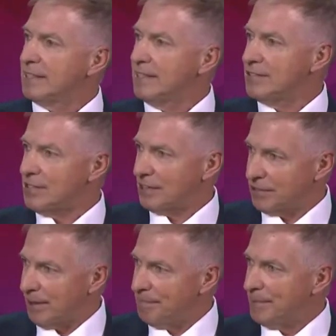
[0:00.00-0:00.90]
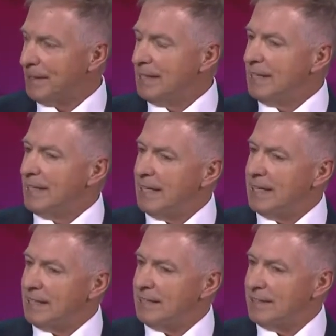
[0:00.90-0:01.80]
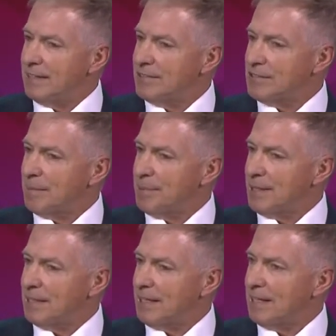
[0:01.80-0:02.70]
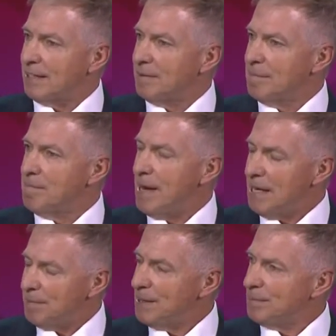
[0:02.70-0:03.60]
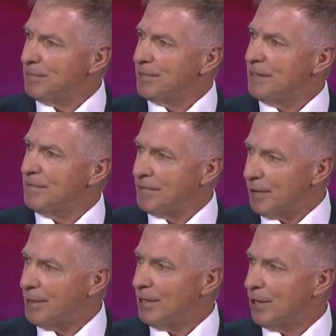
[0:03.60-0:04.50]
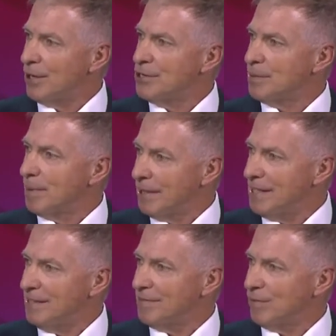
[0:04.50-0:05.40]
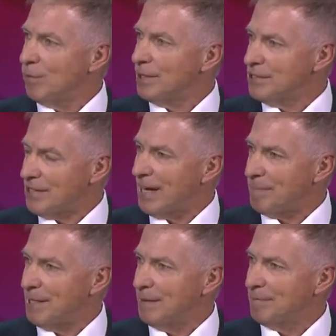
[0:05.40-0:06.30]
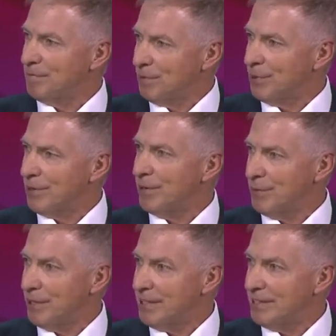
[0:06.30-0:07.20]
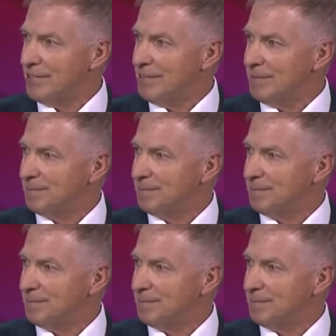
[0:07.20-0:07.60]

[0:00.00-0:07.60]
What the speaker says: etc. And it's something that many people find very hard to believe what is happening before their own eyes.